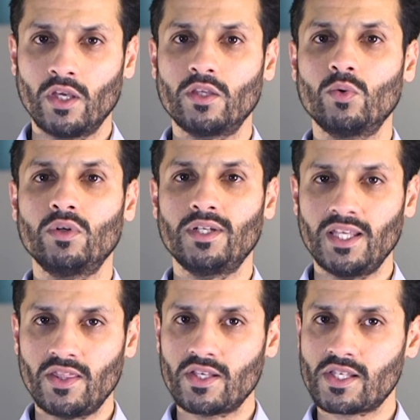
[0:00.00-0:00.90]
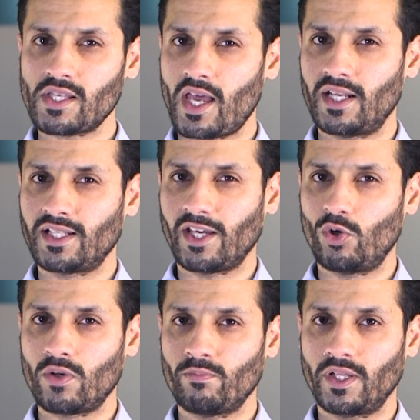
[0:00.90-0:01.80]
You will need this and
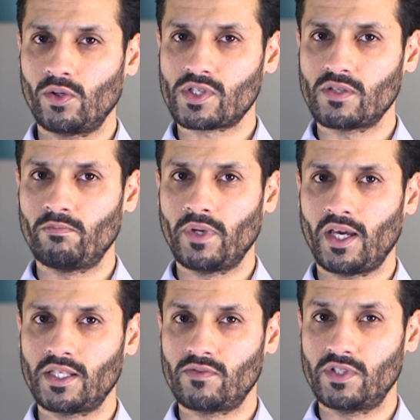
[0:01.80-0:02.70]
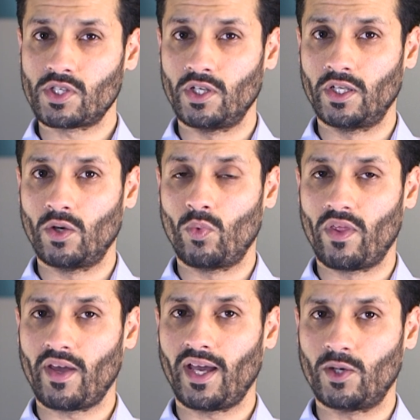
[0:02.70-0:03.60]
cannot complete or submit a return
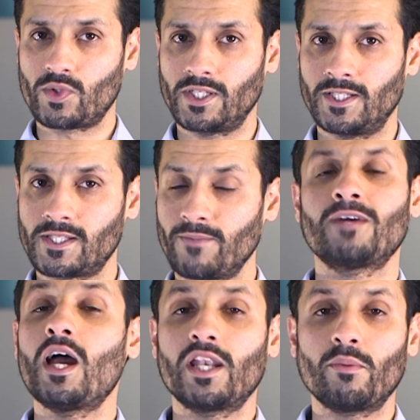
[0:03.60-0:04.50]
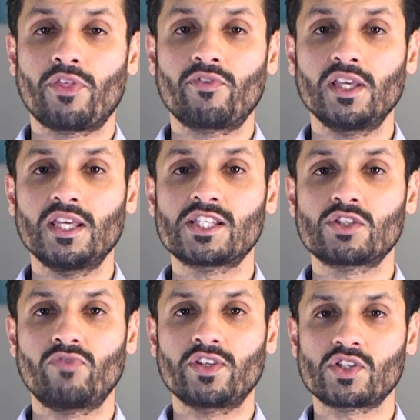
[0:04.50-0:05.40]
without it. Number 3 is
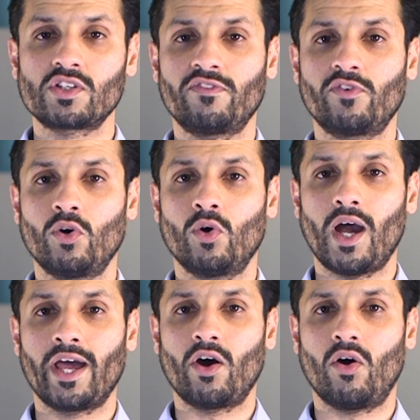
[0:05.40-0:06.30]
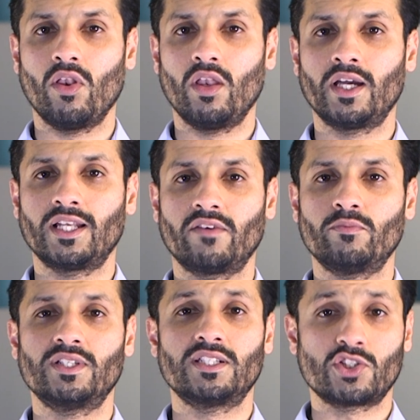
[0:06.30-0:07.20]
to register for an online
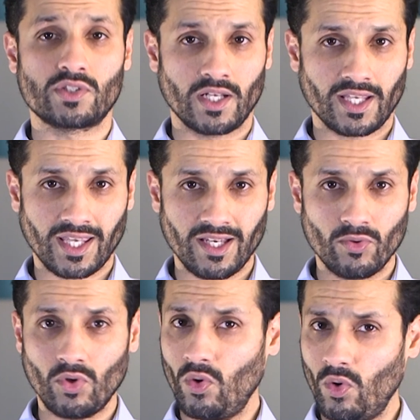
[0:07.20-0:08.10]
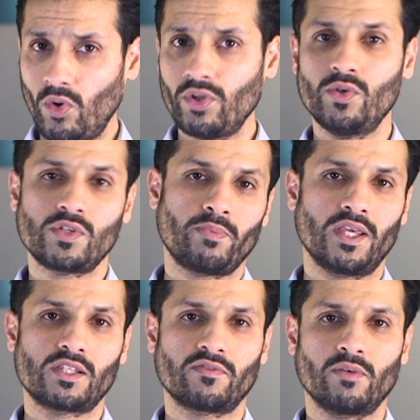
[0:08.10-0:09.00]
government digital account or use a
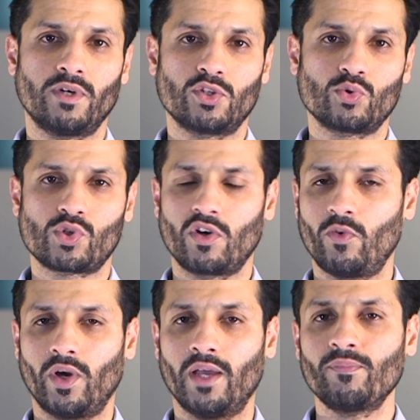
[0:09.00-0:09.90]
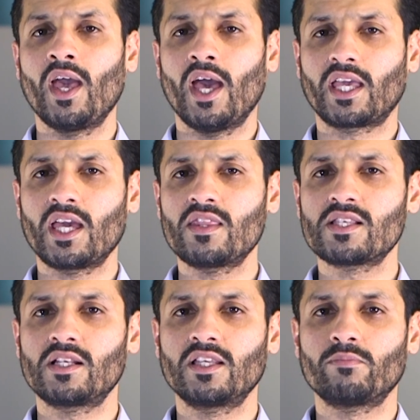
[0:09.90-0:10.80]
piece of commercial software. Again,
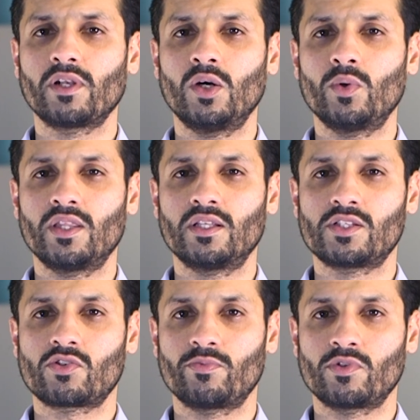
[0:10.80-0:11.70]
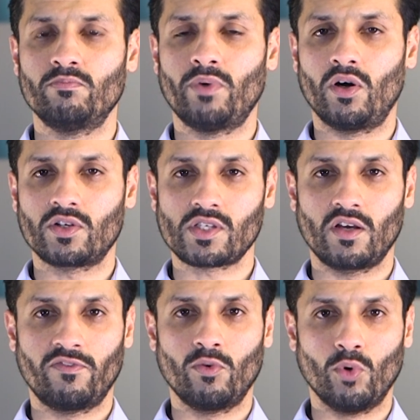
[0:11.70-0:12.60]
there's a link below in the description box
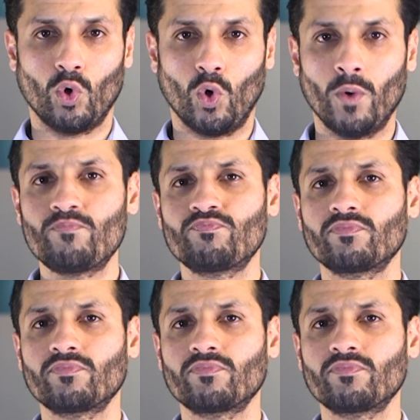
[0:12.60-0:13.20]
for more.